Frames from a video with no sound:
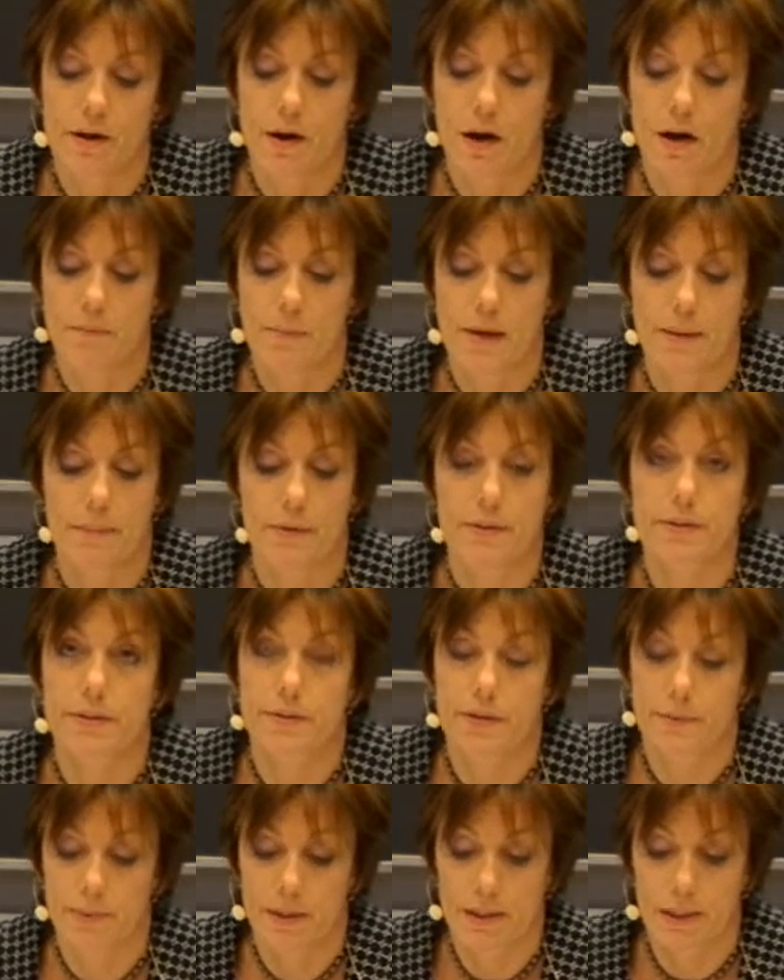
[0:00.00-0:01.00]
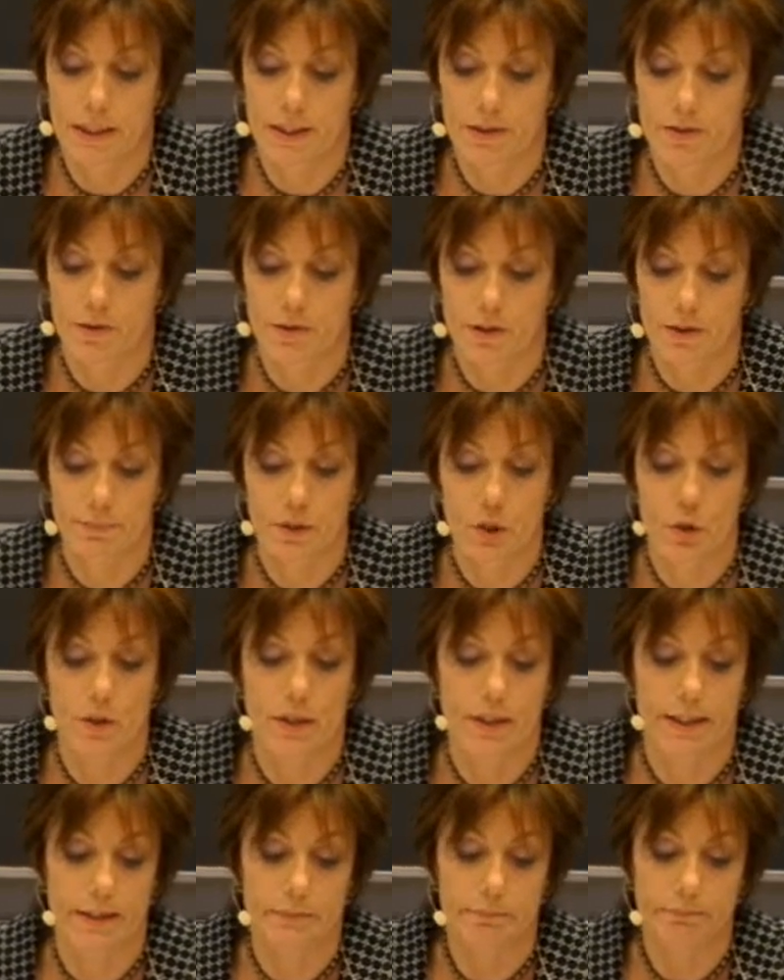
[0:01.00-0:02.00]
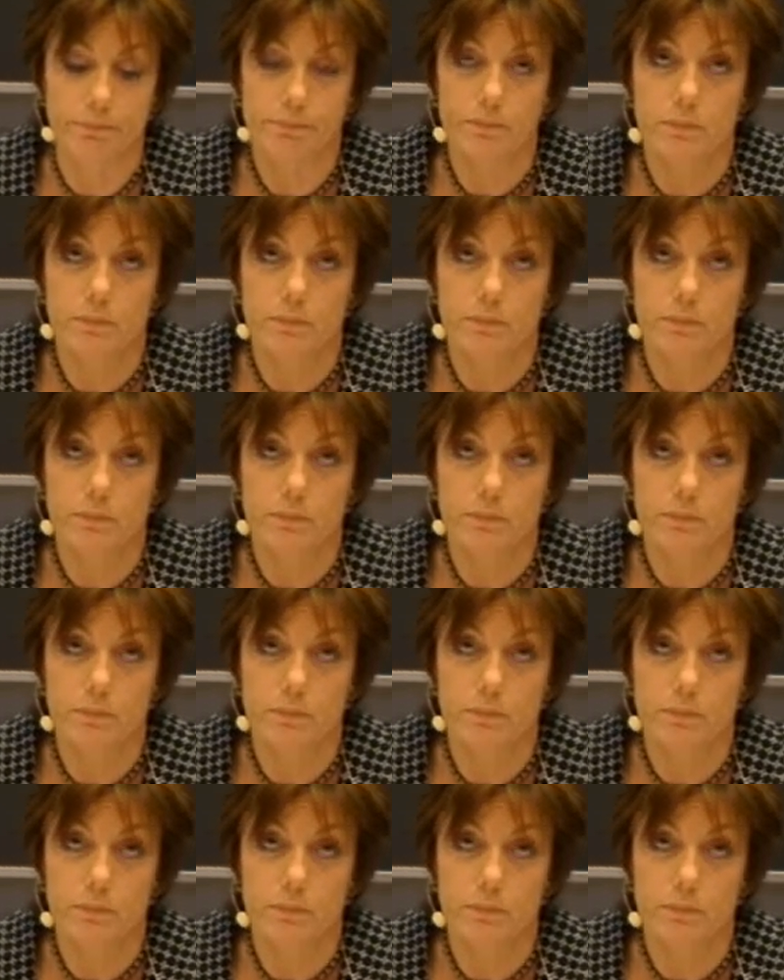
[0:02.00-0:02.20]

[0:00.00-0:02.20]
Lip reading: on members of the political community.